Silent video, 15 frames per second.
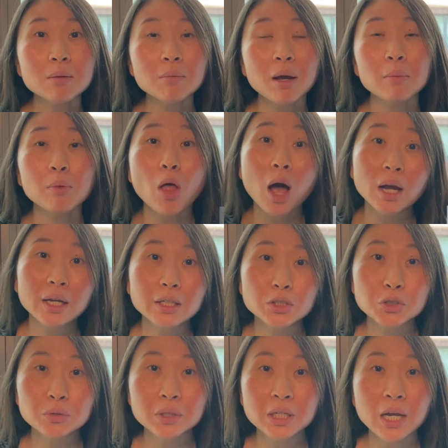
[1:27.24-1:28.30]
my blog
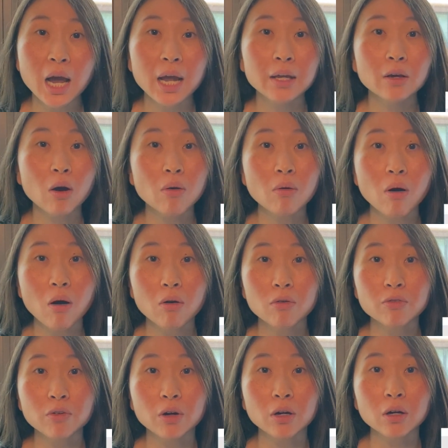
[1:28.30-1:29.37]
entry, I go
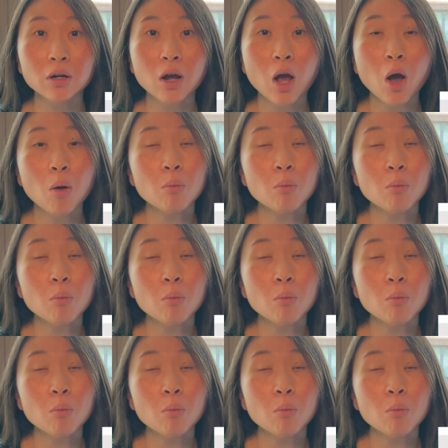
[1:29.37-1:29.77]
over